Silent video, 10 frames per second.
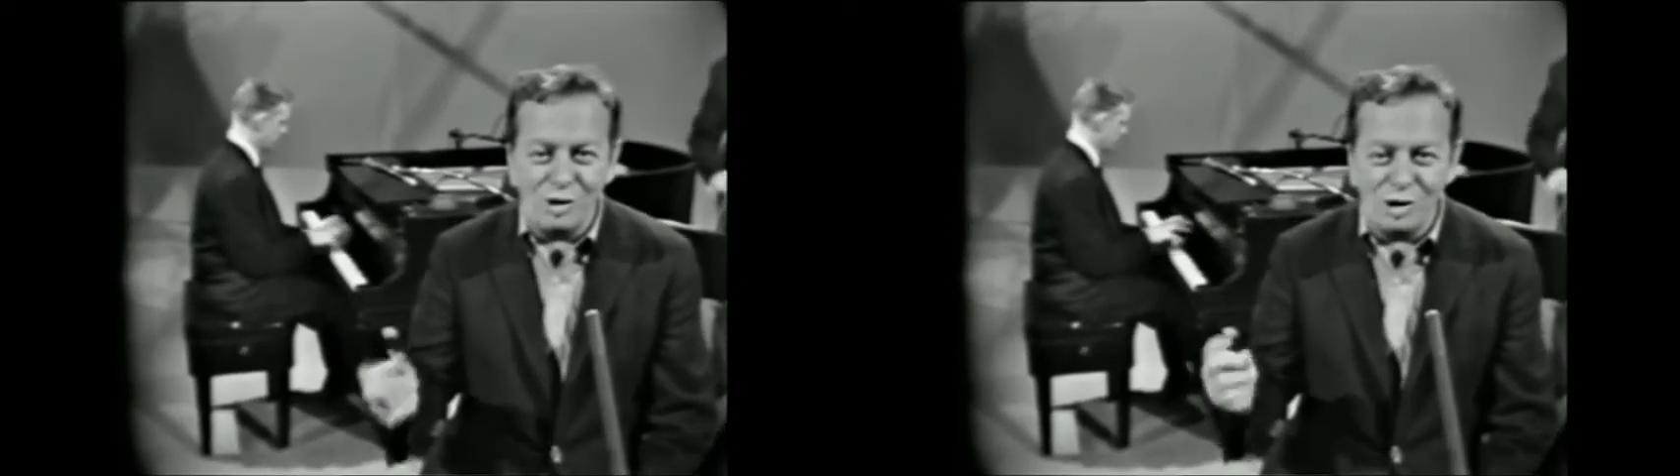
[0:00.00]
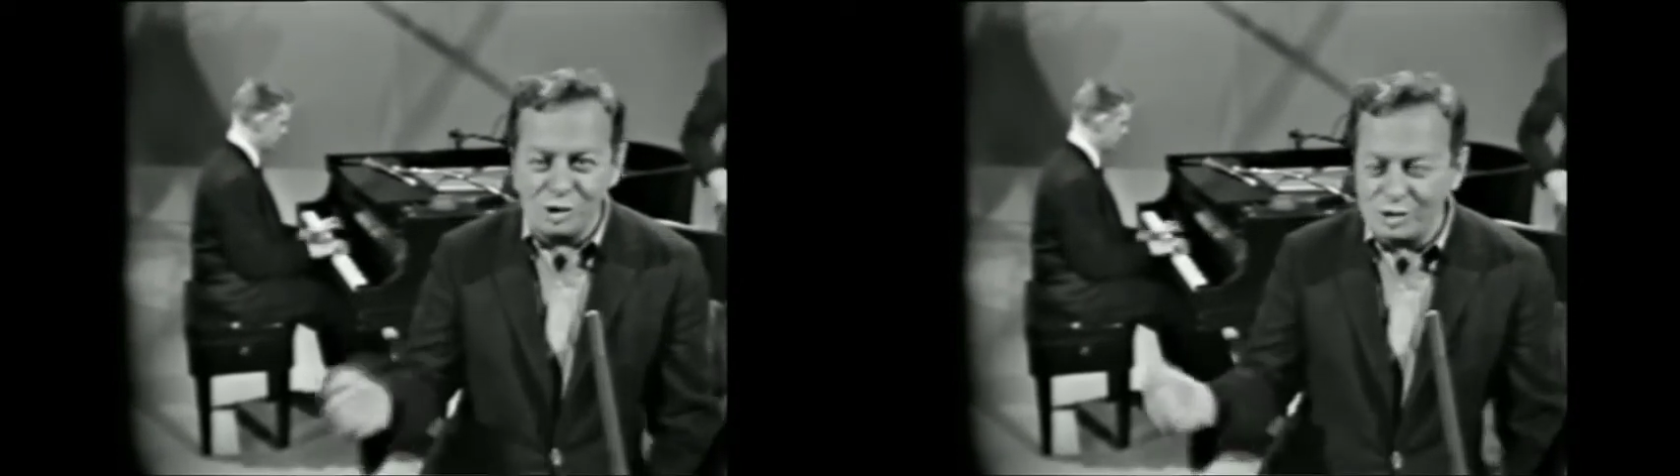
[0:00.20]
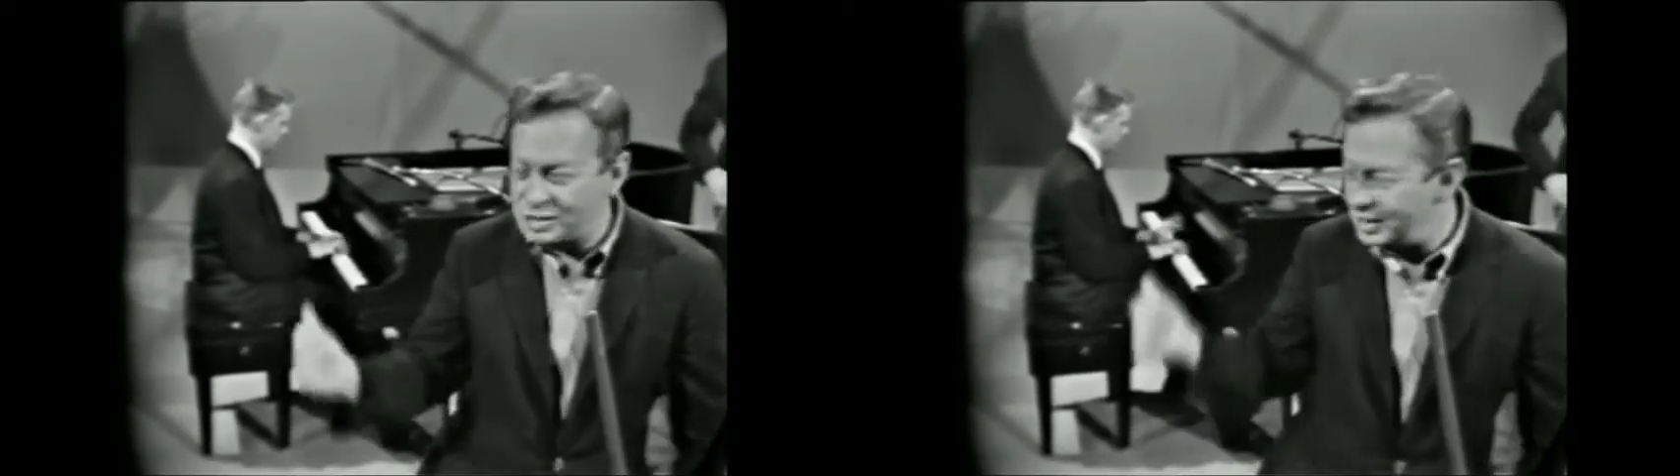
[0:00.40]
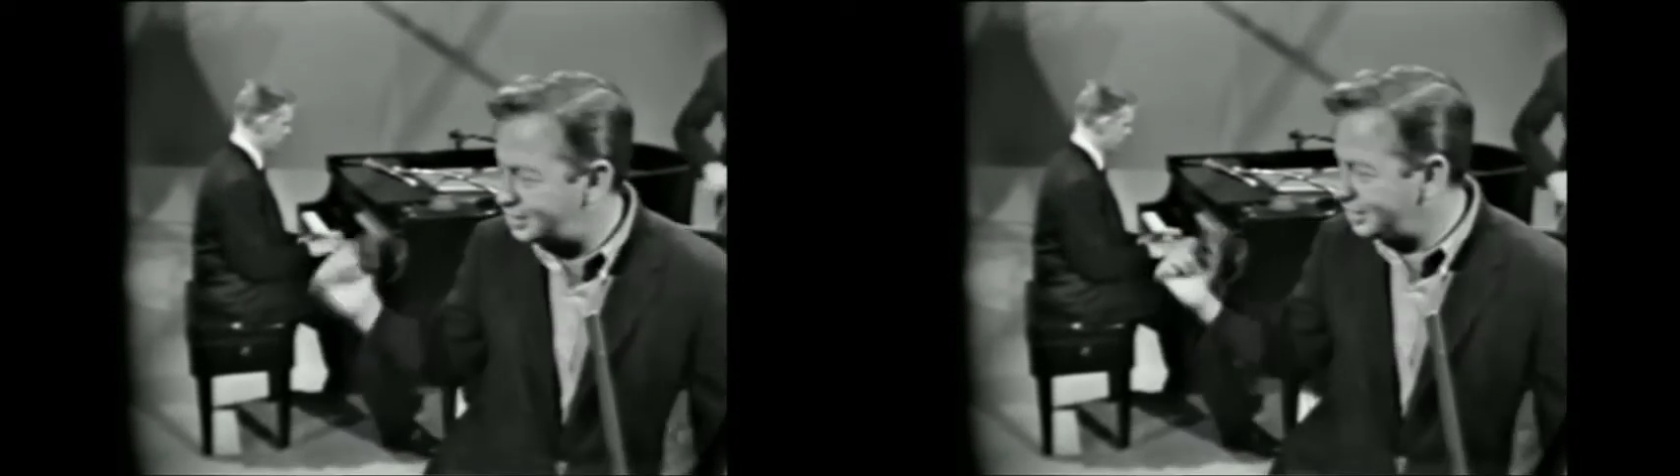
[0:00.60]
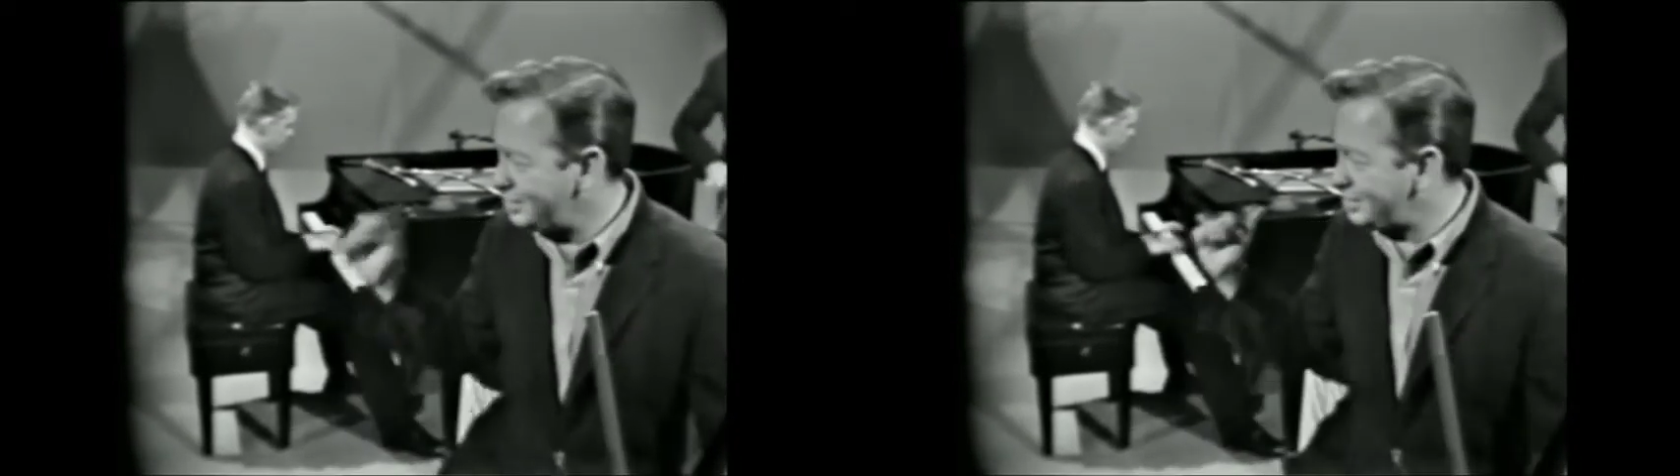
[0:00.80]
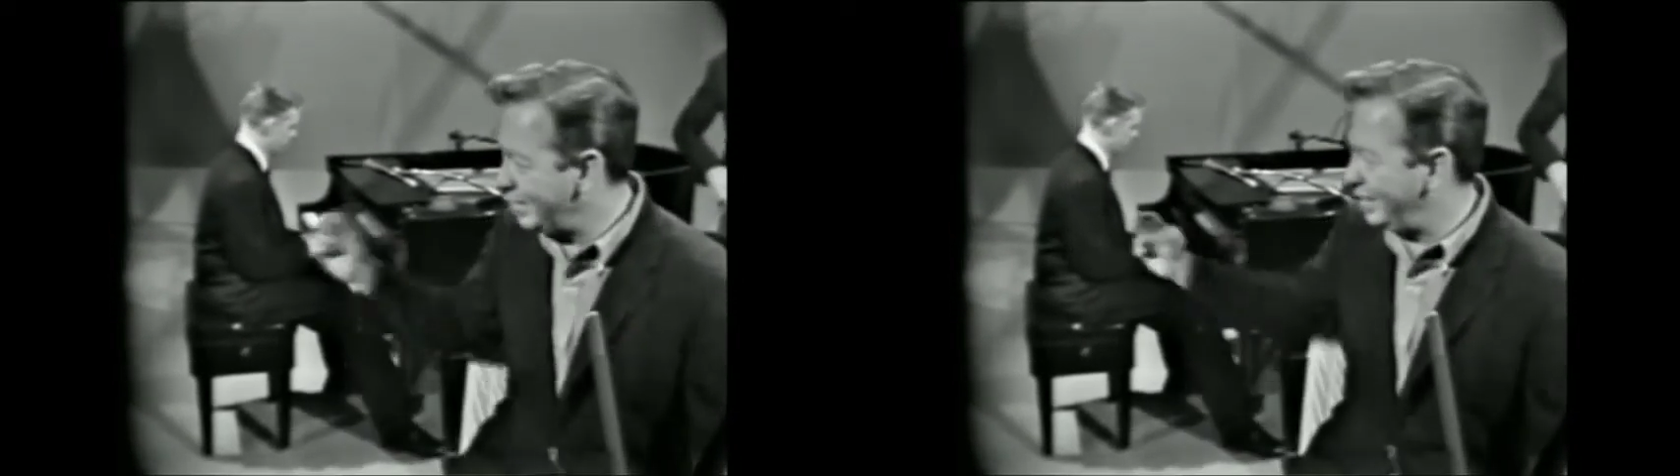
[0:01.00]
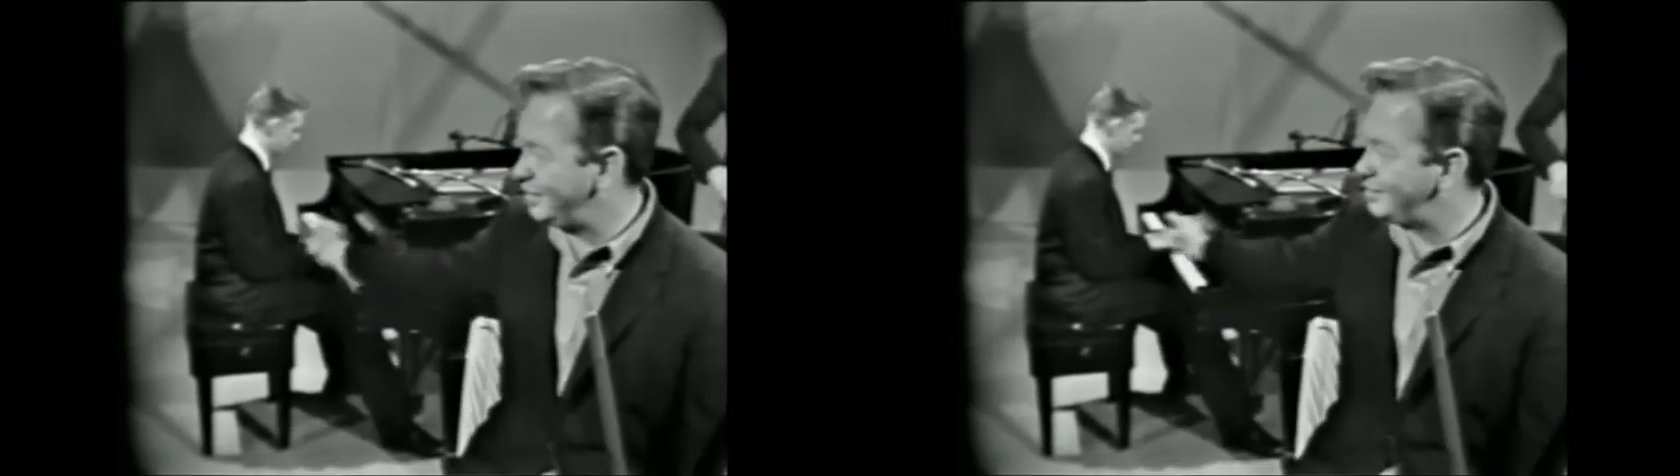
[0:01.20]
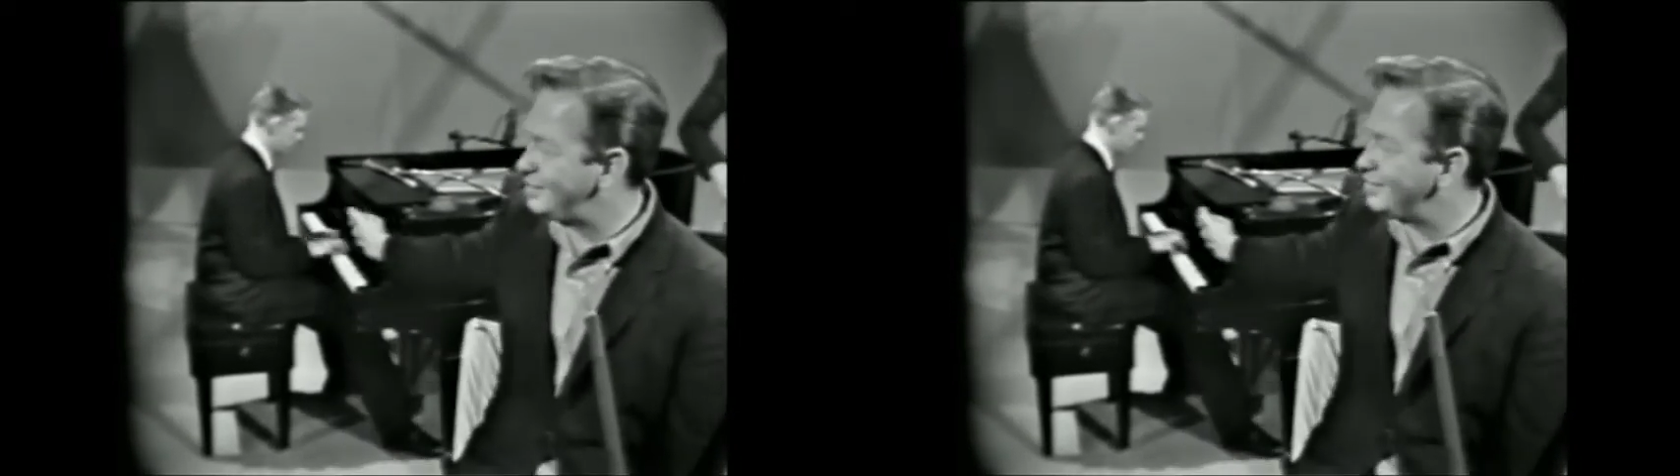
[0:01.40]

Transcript: Route 66.